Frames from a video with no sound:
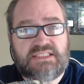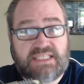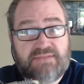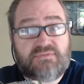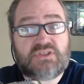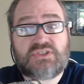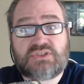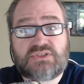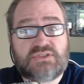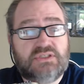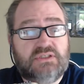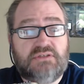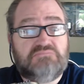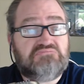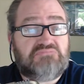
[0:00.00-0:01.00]
If it's
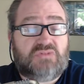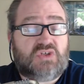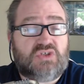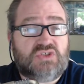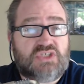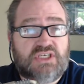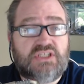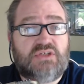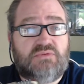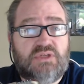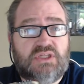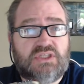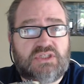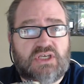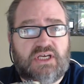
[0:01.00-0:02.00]
continuing
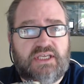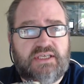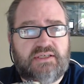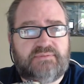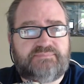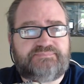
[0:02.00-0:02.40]
the diet,